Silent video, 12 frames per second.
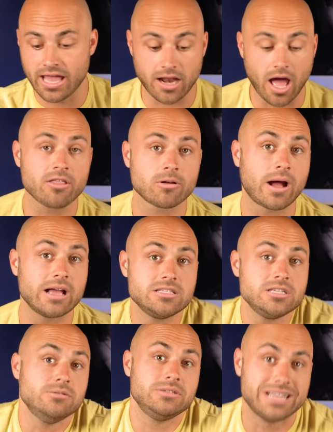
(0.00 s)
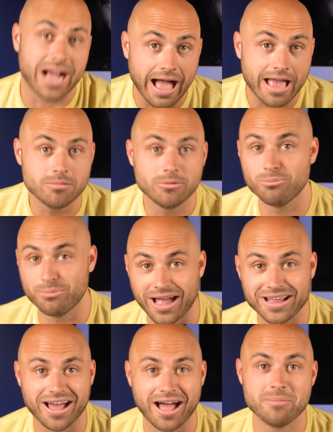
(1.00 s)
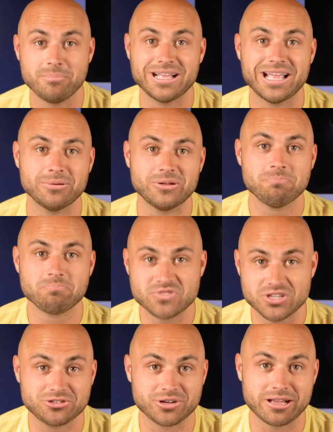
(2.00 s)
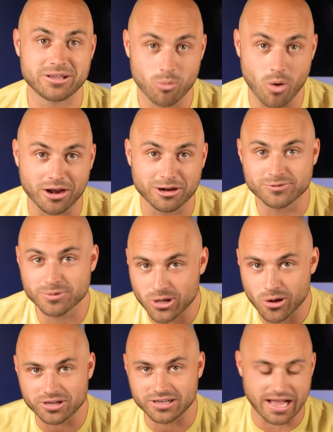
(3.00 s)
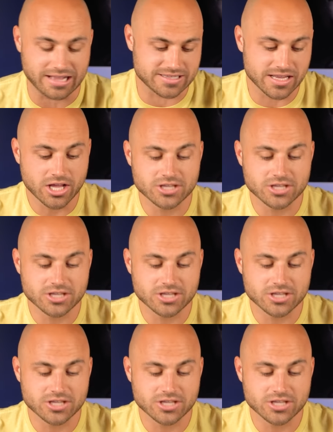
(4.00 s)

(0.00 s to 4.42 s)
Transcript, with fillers: and otherwise you die by not being able to drink water from coconuts.